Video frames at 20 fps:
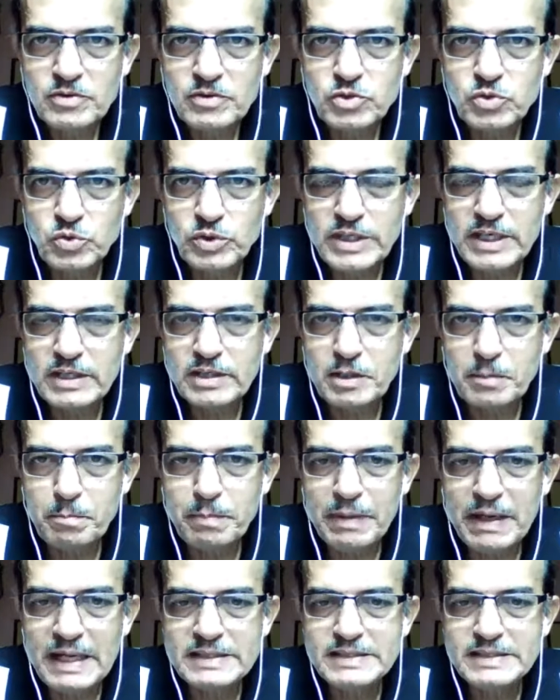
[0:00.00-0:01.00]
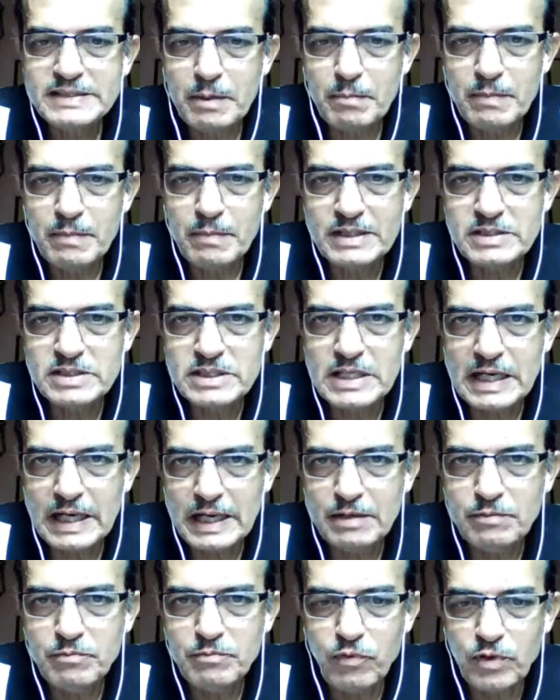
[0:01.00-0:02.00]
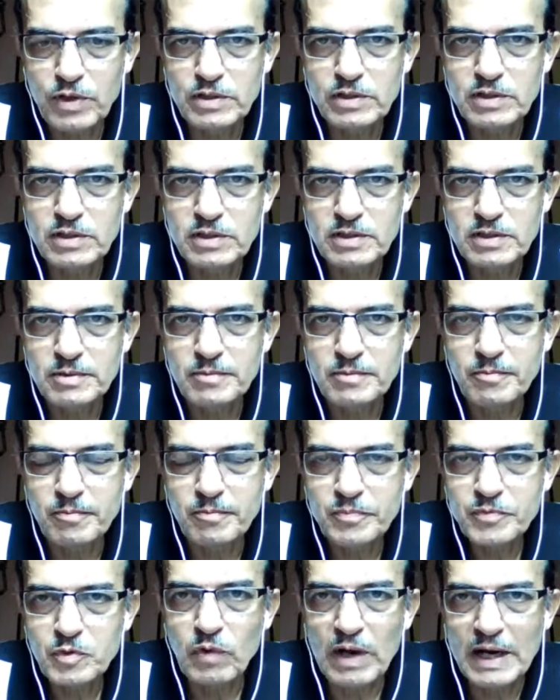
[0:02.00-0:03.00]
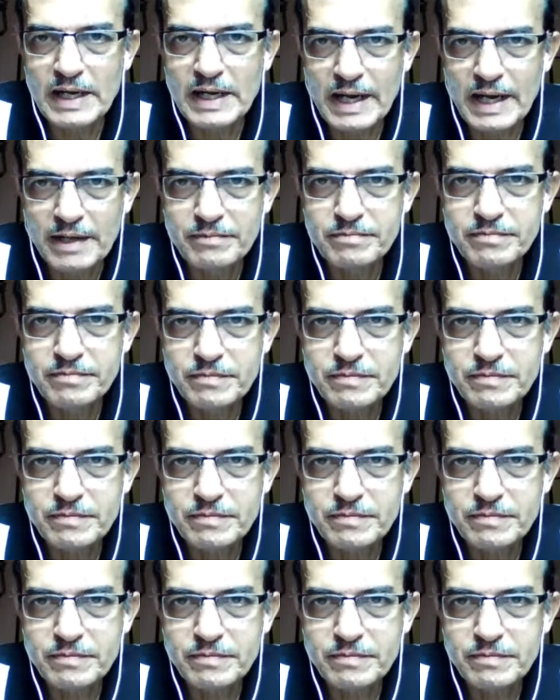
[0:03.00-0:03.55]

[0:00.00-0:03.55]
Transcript: so that the place remains clean for the wildlife.